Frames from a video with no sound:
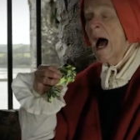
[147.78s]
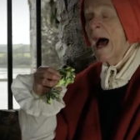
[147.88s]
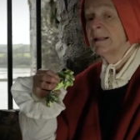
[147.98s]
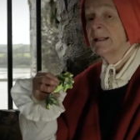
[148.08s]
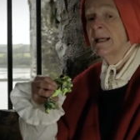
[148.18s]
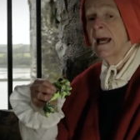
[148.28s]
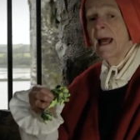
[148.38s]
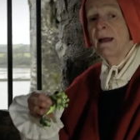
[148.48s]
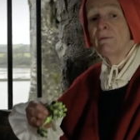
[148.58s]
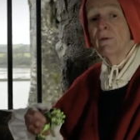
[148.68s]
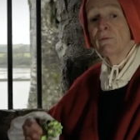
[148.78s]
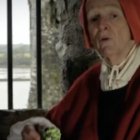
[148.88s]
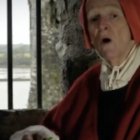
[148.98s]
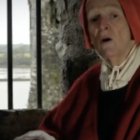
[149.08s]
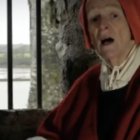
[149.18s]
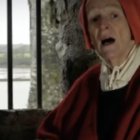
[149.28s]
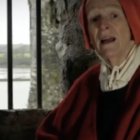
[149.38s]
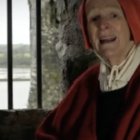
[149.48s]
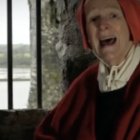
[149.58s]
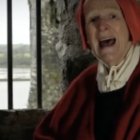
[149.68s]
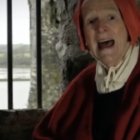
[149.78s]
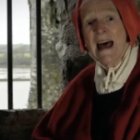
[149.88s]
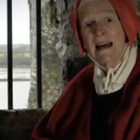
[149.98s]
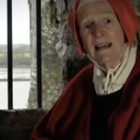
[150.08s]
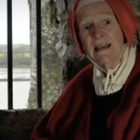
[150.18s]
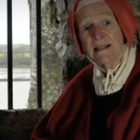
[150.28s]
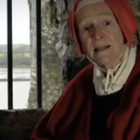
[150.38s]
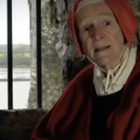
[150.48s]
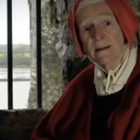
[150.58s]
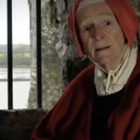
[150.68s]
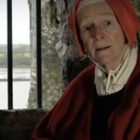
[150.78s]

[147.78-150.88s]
and gave the frog an air kiss.